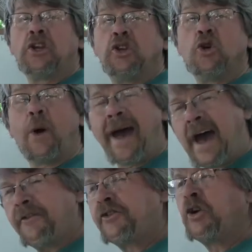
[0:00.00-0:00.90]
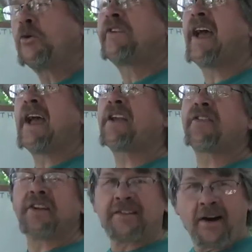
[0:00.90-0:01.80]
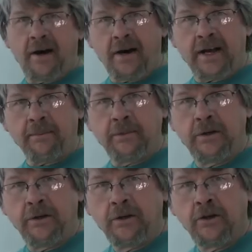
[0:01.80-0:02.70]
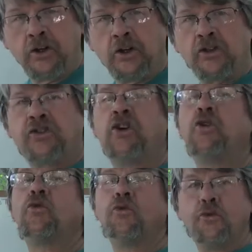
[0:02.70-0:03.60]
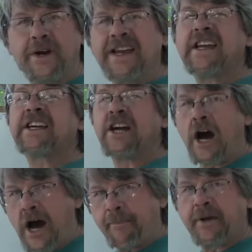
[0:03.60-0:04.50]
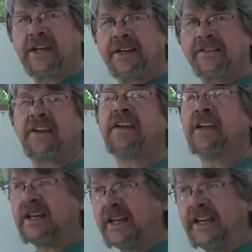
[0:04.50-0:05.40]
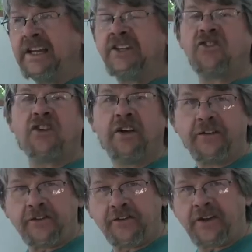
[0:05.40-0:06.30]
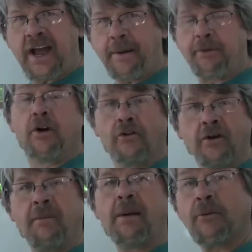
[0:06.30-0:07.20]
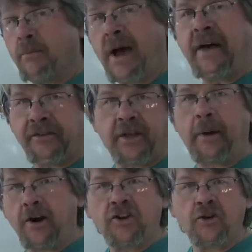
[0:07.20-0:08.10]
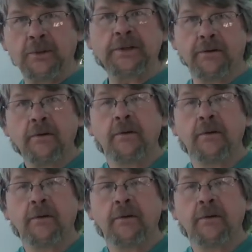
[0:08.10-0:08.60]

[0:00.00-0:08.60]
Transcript: you have to take the time to recopy it each step. Remember, math's an argument,